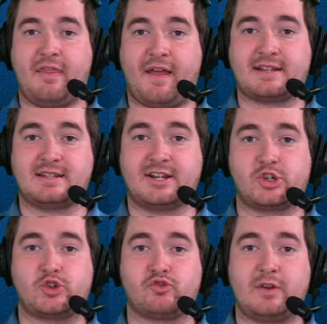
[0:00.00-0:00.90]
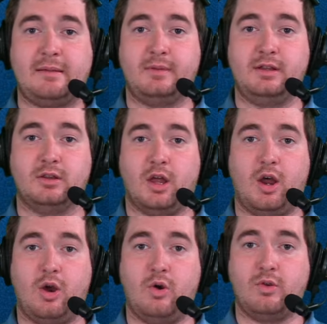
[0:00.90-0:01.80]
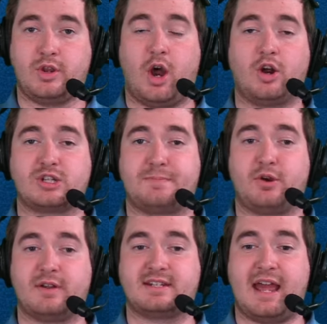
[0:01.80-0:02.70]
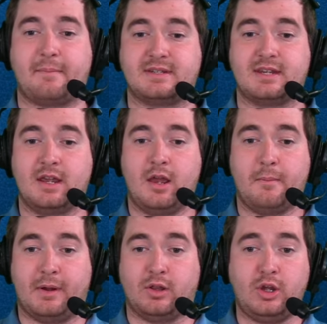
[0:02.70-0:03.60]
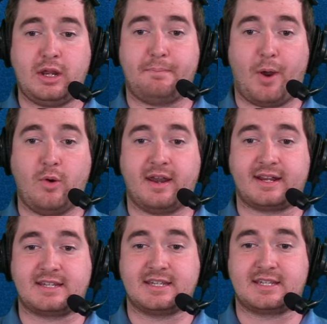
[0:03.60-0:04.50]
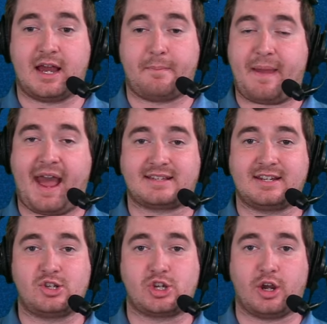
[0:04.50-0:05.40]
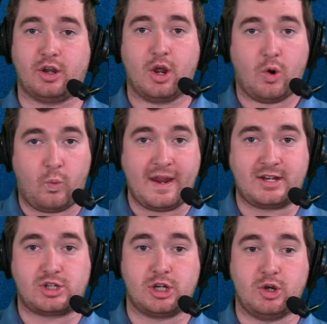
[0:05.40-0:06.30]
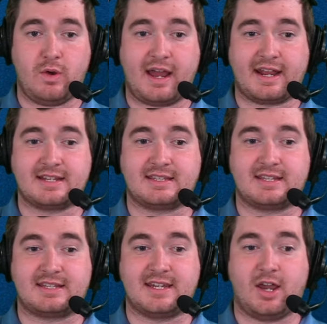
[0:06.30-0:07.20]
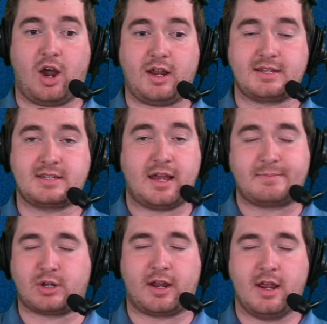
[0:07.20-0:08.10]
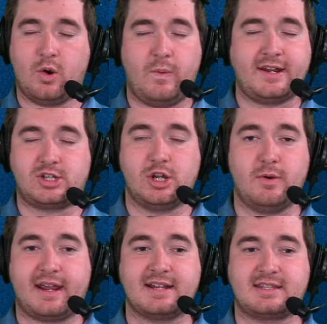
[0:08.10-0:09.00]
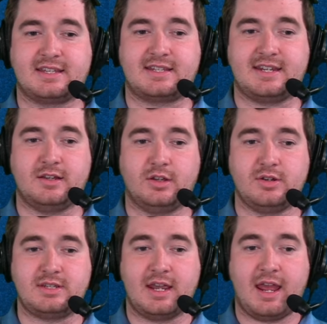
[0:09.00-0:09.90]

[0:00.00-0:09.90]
That's an extremely low yards per attempt. But look at Bo Nix's passing chart week two against the Steelers. And then, week one against the Seahawks,